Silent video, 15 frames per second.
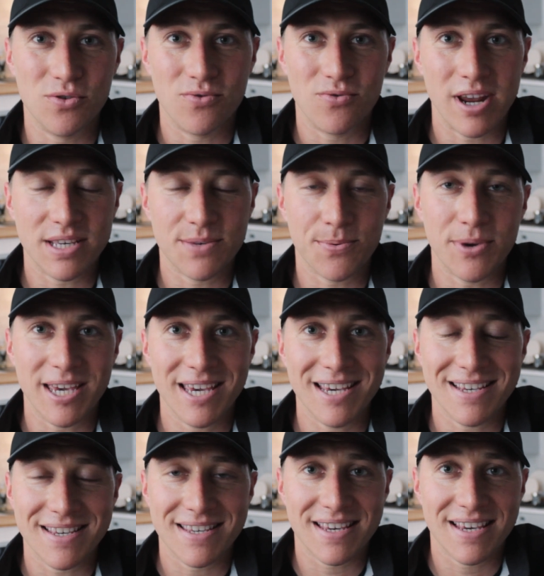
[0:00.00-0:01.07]
race week
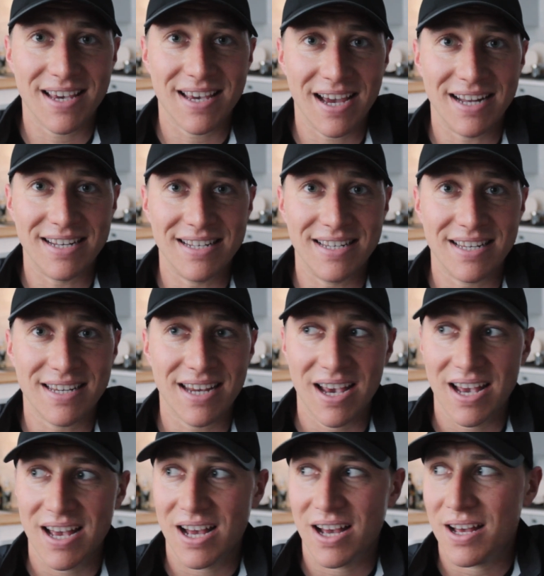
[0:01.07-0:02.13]
is. And
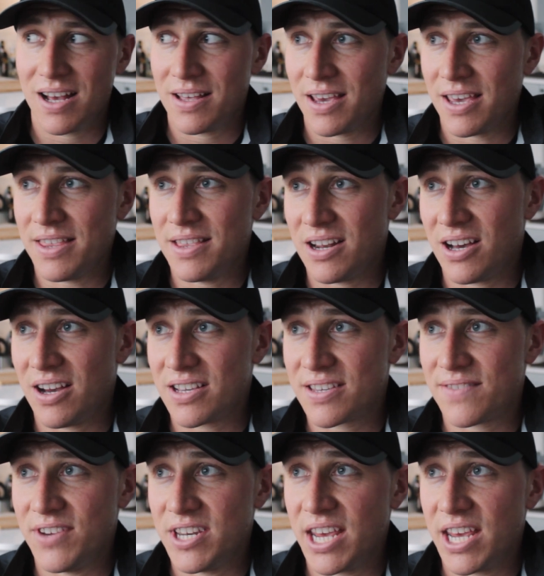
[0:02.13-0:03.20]
in the
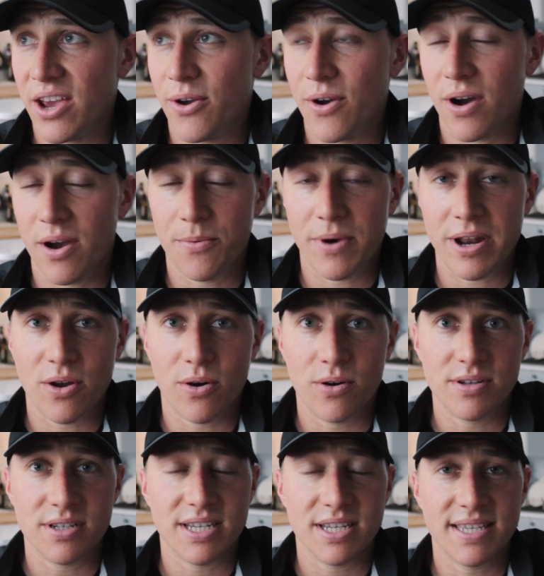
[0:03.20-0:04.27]
last video I went
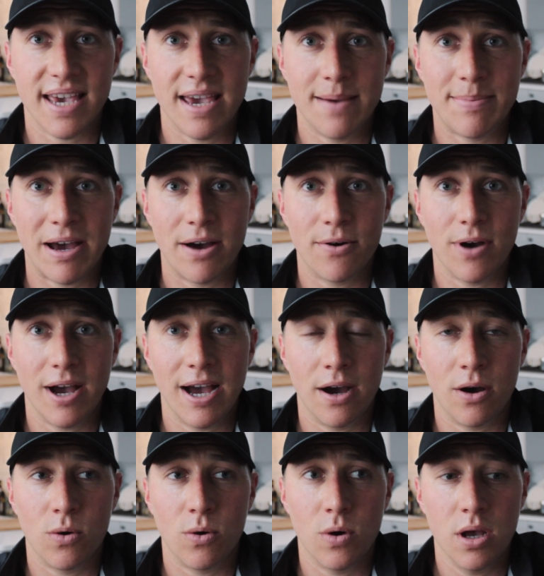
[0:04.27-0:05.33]
on to say about
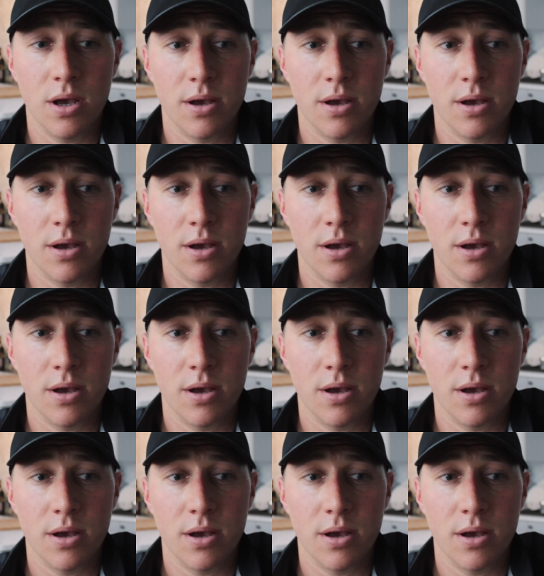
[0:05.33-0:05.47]
how